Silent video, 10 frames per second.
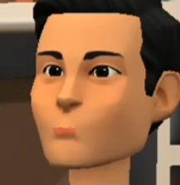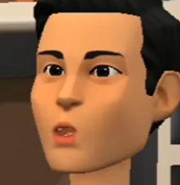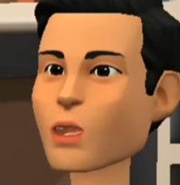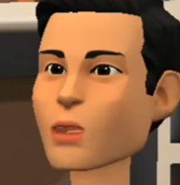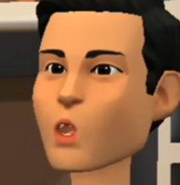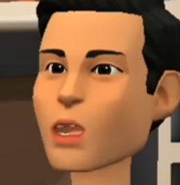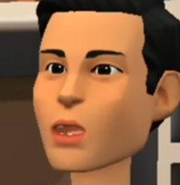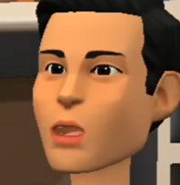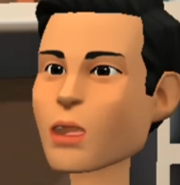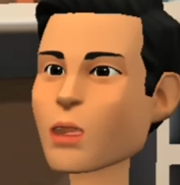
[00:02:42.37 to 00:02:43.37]
I work
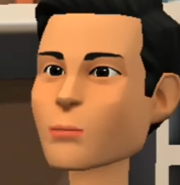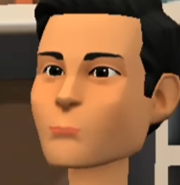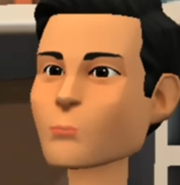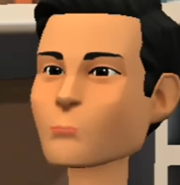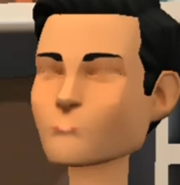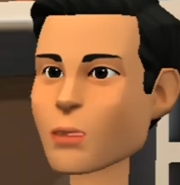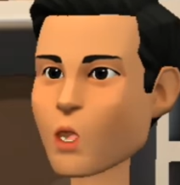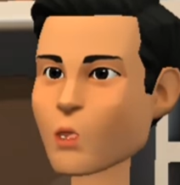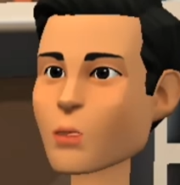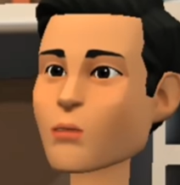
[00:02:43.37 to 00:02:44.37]
well in a team
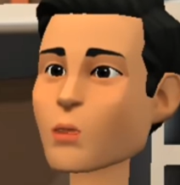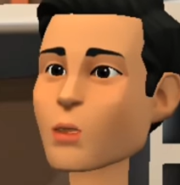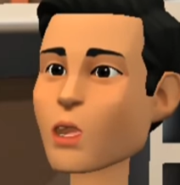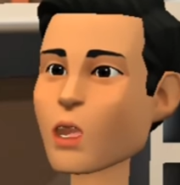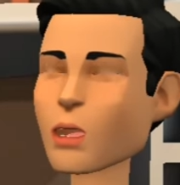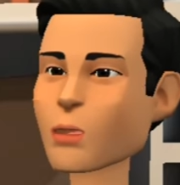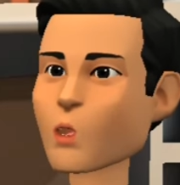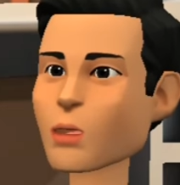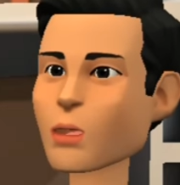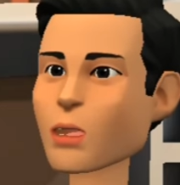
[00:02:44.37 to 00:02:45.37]
because I value the
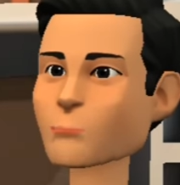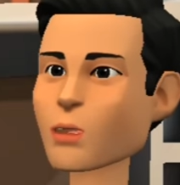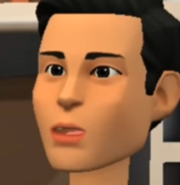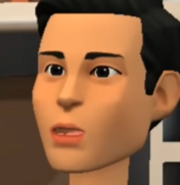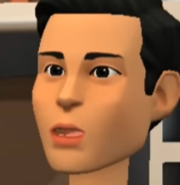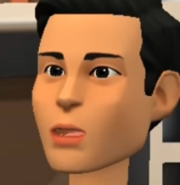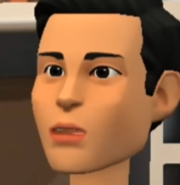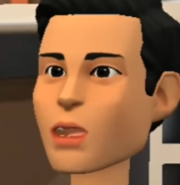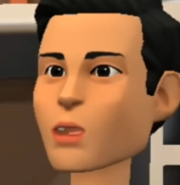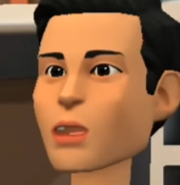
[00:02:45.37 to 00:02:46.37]
input and expertise of
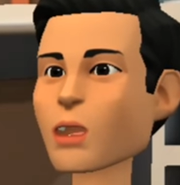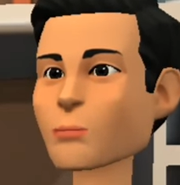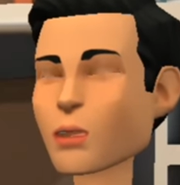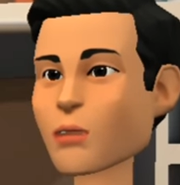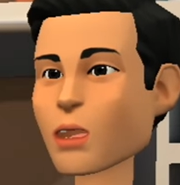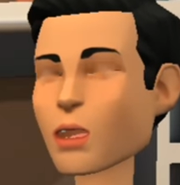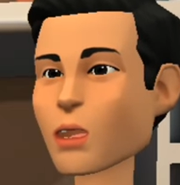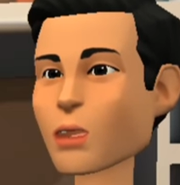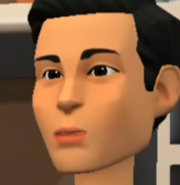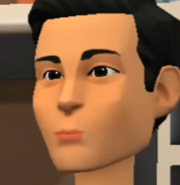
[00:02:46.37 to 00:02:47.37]
other health
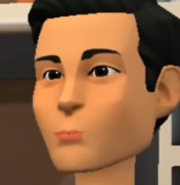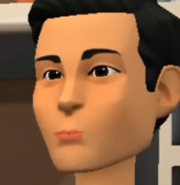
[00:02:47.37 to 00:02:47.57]
professionals.